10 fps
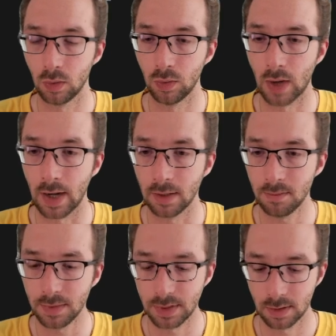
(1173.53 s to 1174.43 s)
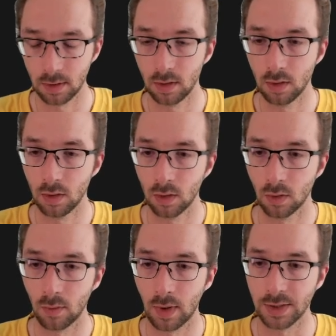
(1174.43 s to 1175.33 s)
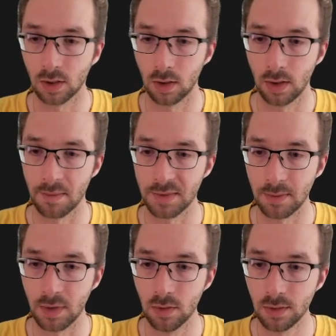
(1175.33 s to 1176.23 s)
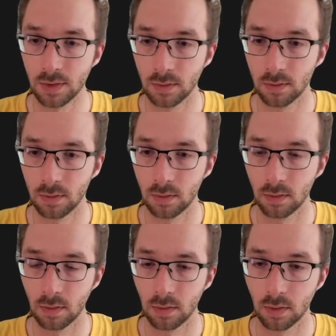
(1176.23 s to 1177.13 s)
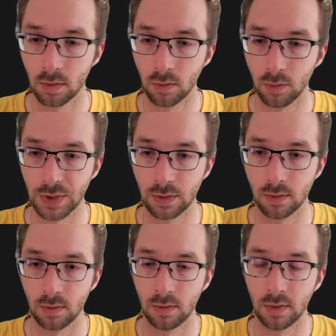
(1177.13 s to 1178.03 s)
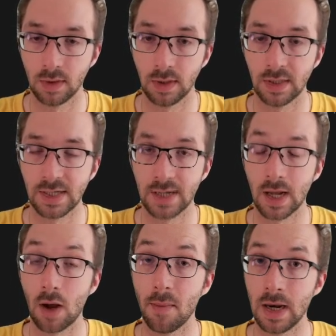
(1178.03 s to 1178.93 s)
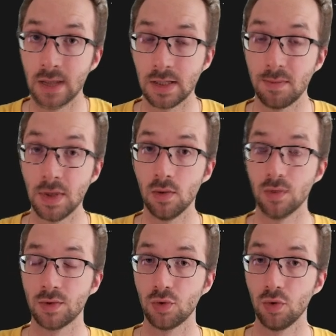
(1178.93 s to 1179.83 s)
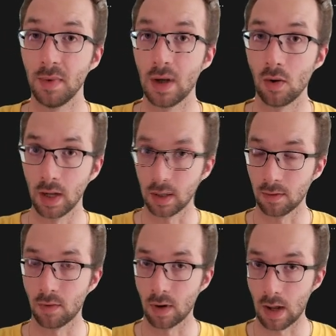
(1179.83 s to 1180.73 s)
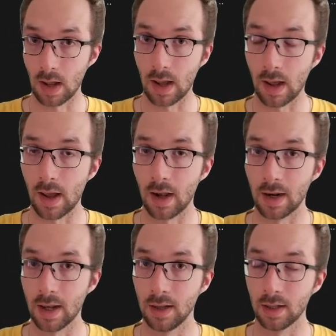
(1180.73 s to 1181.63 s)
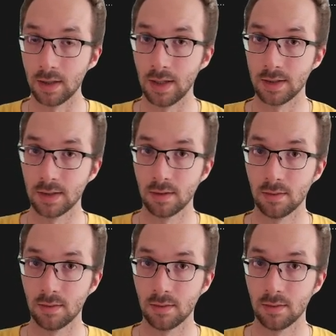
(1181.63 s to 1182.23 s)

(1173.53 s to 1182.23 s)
items. One is called num CPUs, which sets how many CPUs should be allocated for a client that is